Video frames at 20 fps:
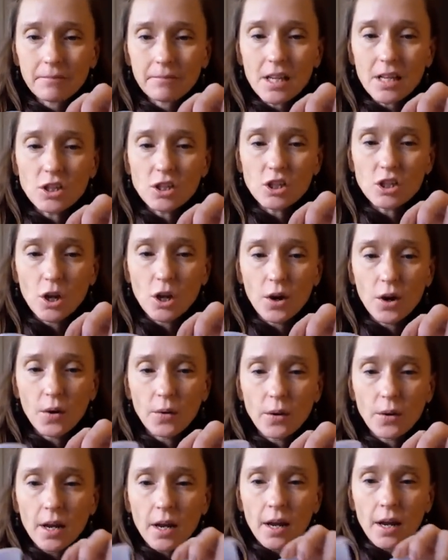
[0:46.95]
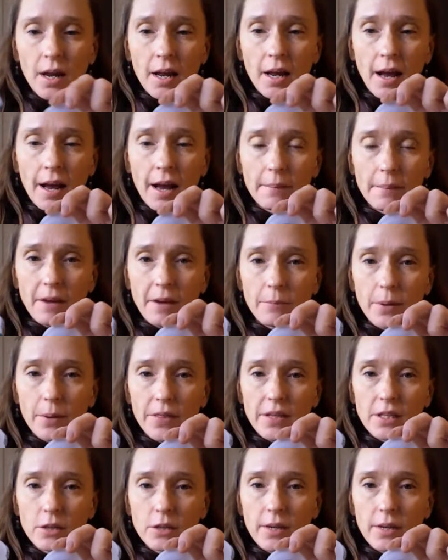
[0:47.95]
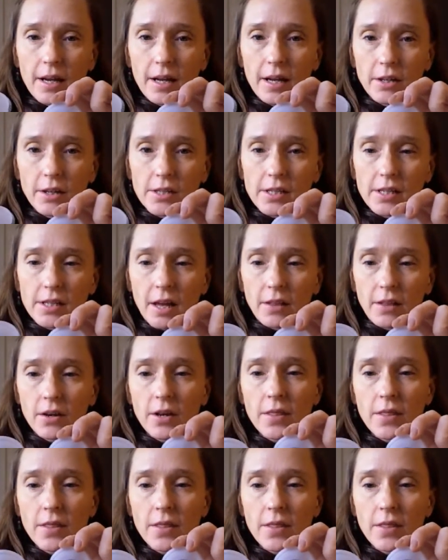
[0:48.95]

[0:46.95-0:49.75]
So I put these 3 colors together.